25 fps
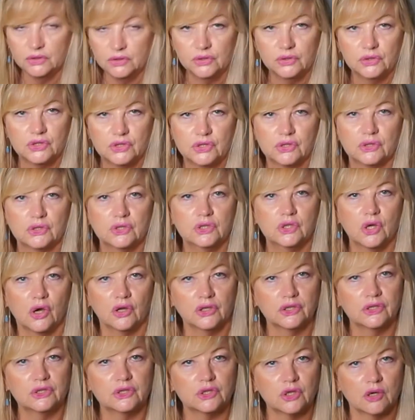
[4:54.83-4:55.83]
Use your
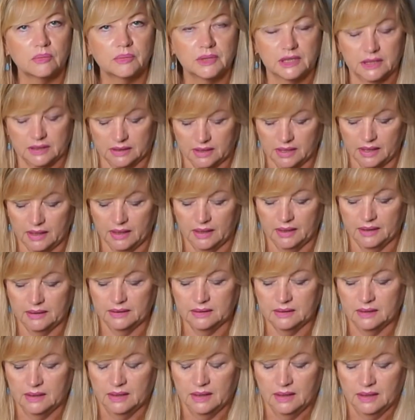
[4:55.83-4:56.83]
non-dominant
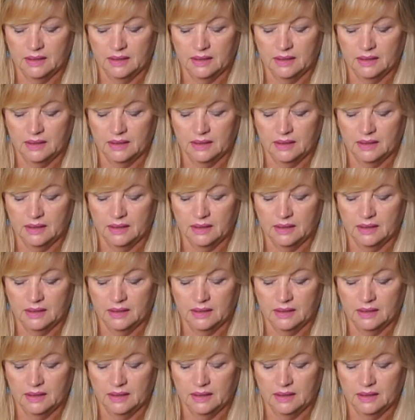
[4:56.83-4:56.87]
hand